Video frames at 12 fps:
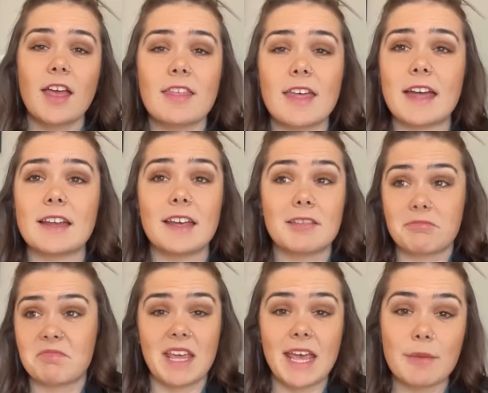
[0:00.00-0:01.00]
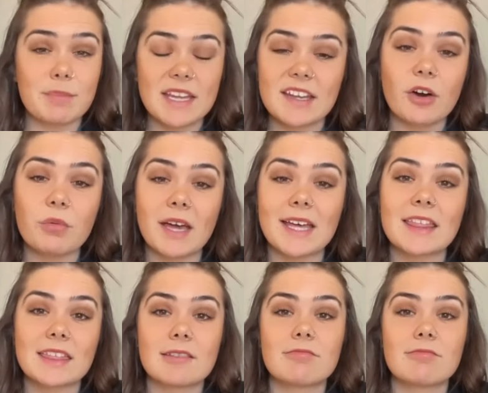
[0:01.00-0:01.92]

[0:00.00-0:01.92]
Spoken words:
that can't be dealt with.